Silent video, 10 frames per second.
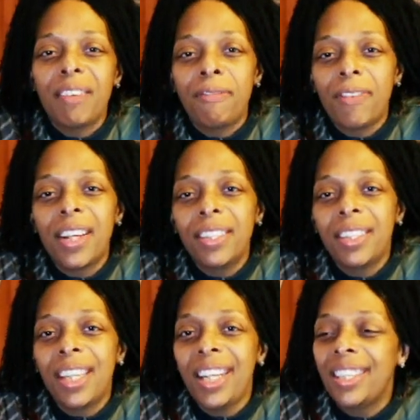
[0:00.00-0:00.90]
that fun
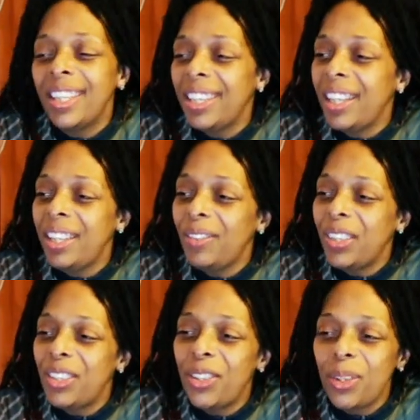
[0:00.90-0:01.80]
thing that they
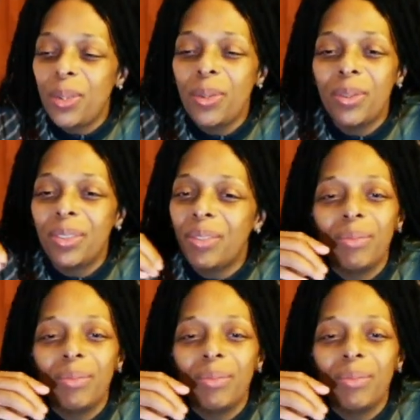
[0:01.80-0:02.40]
would do,